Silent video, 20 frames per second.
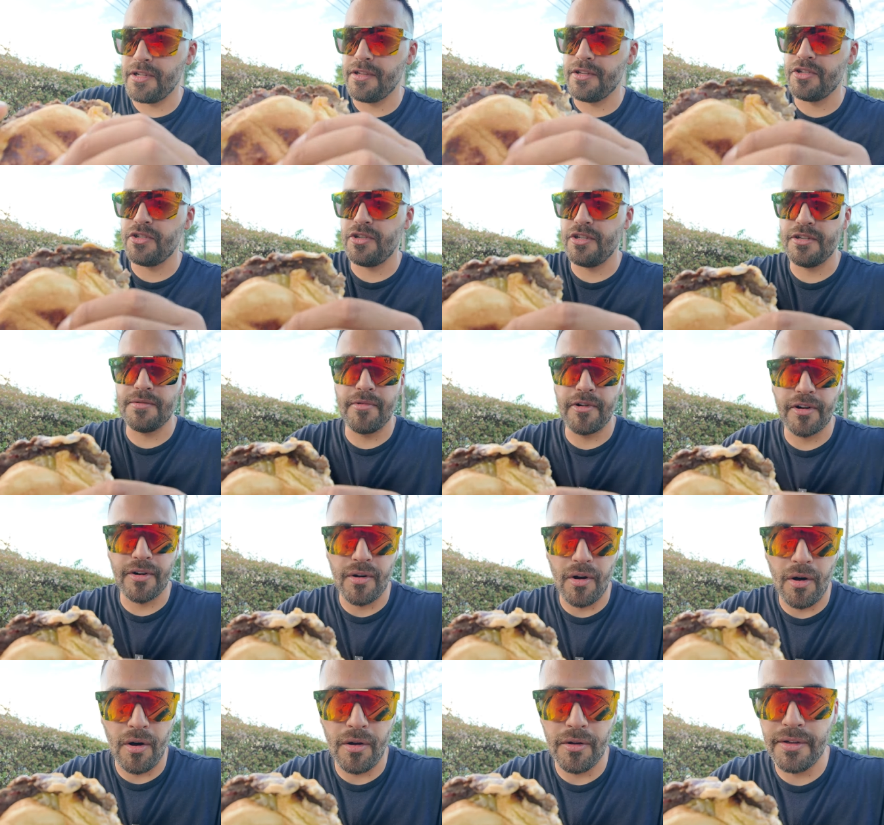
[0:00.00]
to this
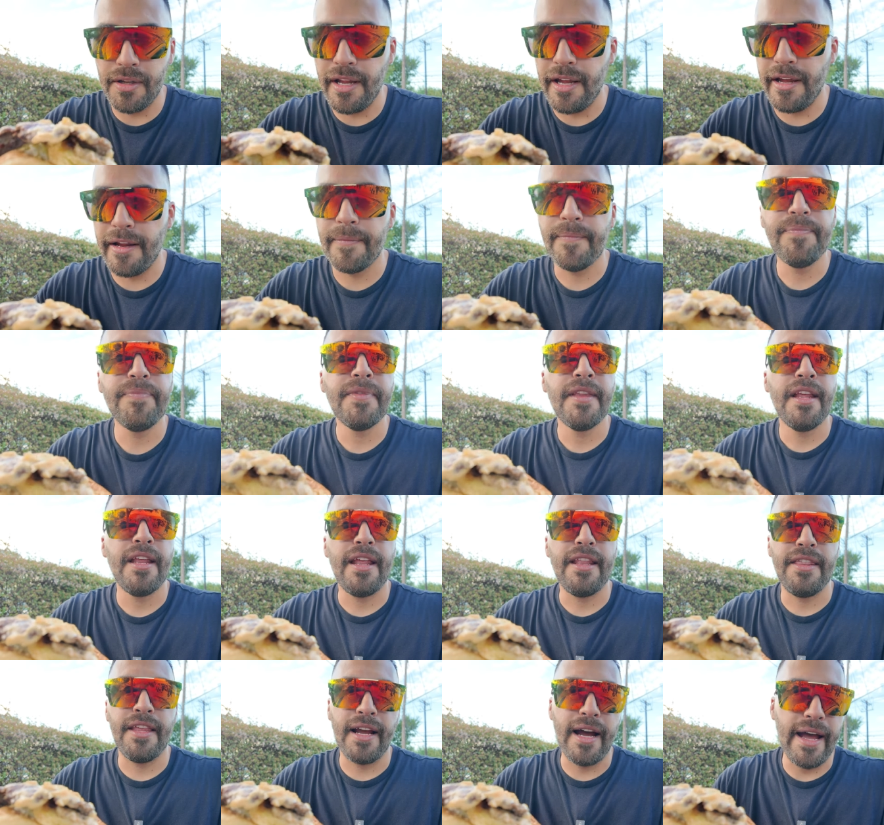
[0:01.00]
cheeseburger all day.
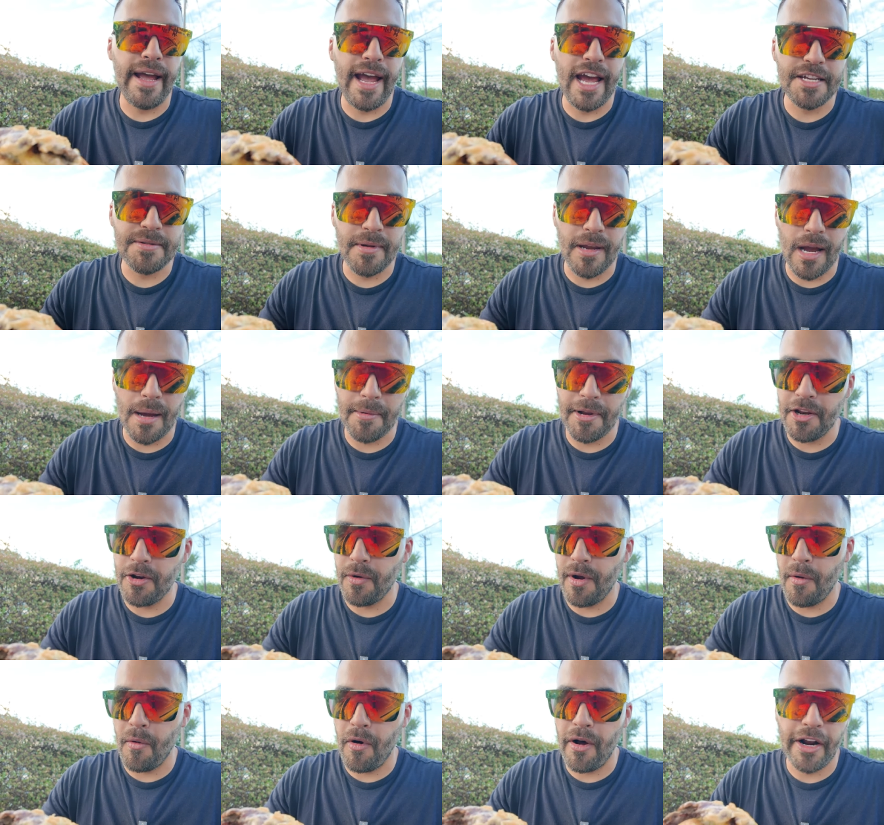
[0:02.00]
The guy asked me how many
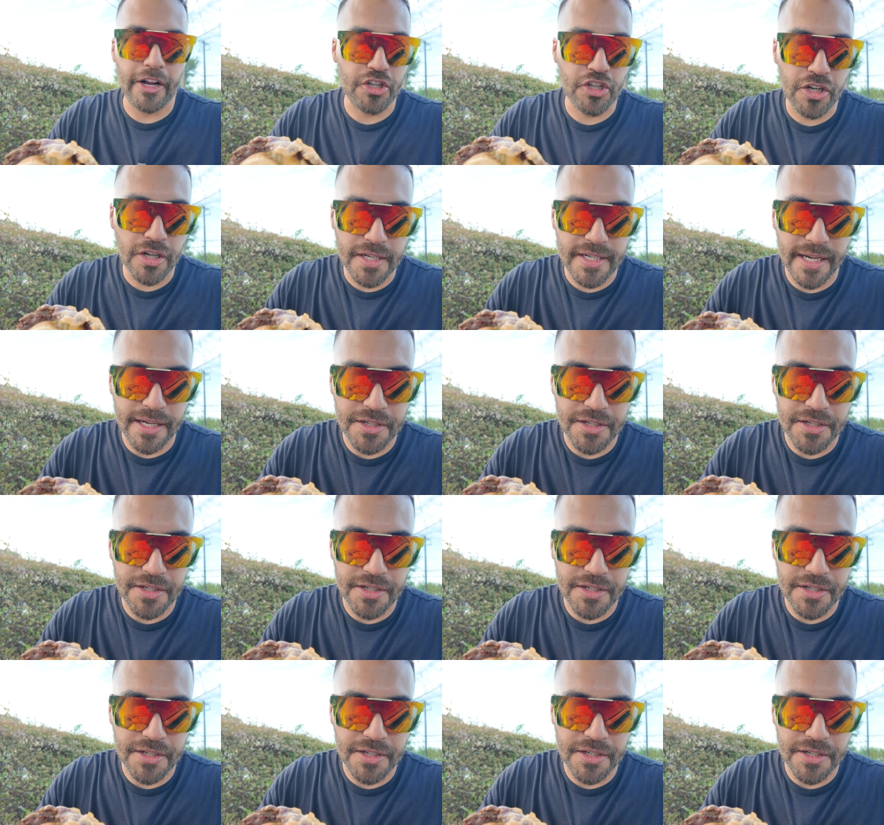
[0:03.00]
do I want. I should have